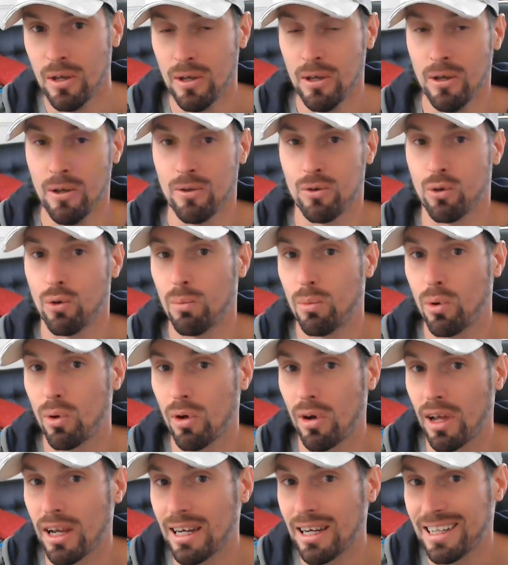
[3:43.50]
you're more
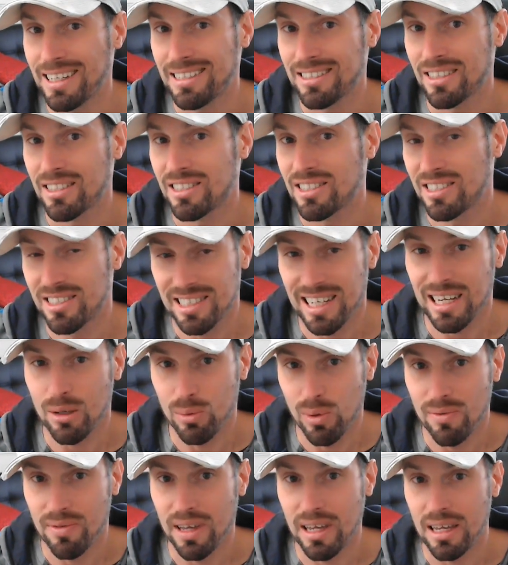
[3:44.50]
likely to stick
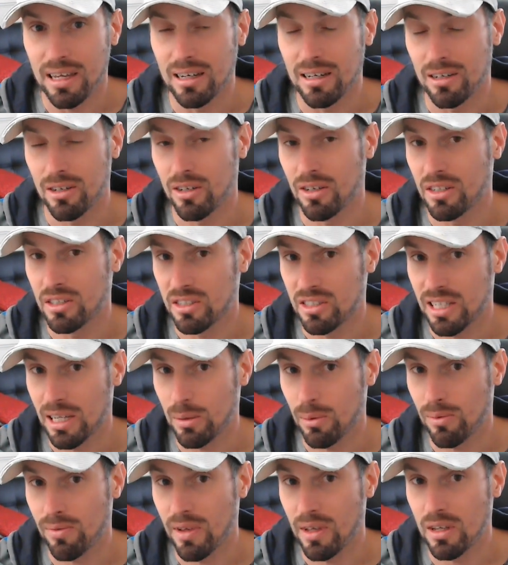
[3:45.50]
with it. And you're going to stick
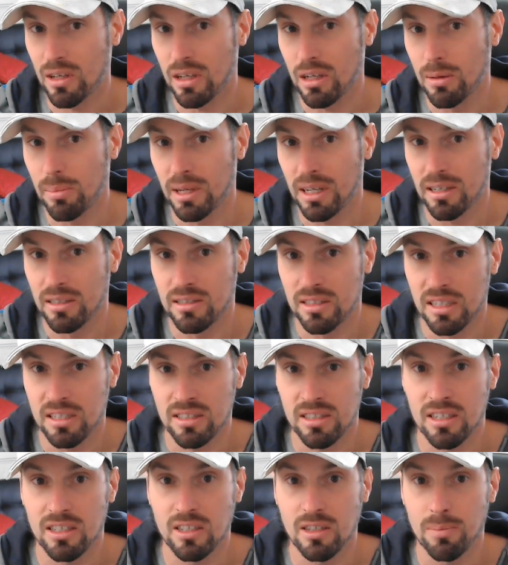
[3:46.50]
with it. You're going to be
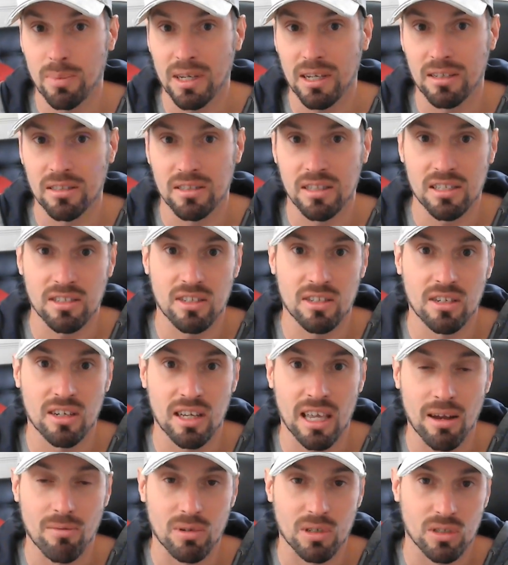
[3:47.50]
consistent. You be consistent. You
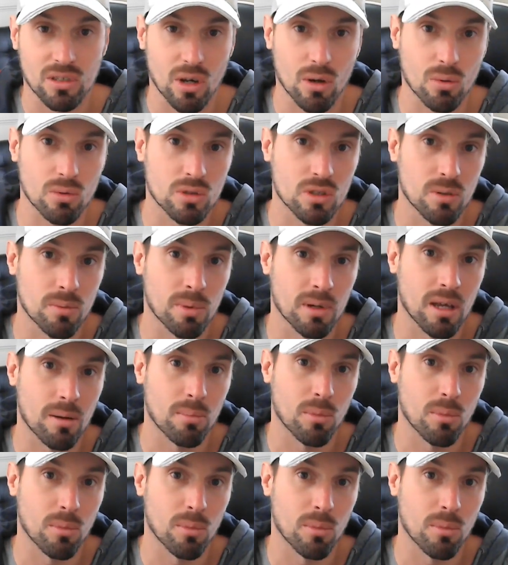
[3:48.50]
get results. You become more